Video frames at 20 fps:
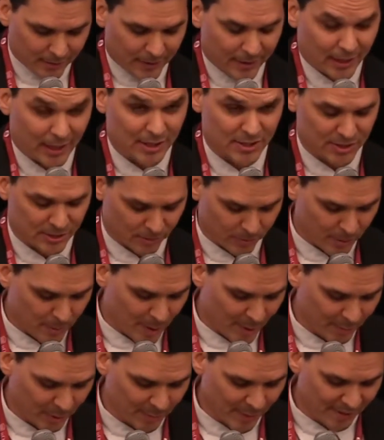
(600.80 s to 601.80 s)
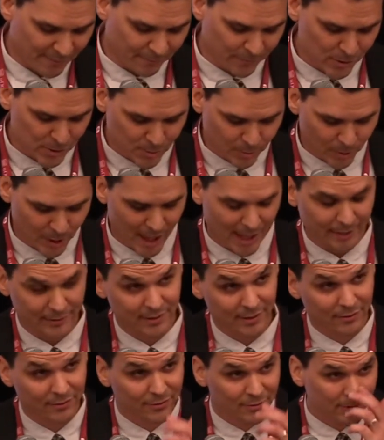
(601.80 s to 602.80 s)
And I still remember my first
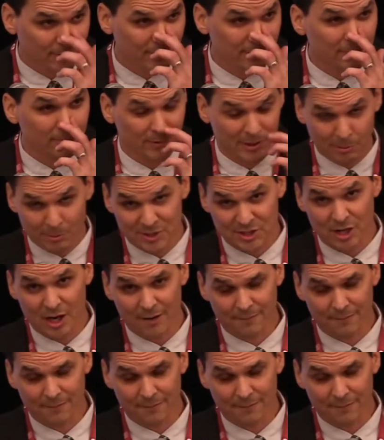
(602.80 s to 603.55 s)
practice when he was the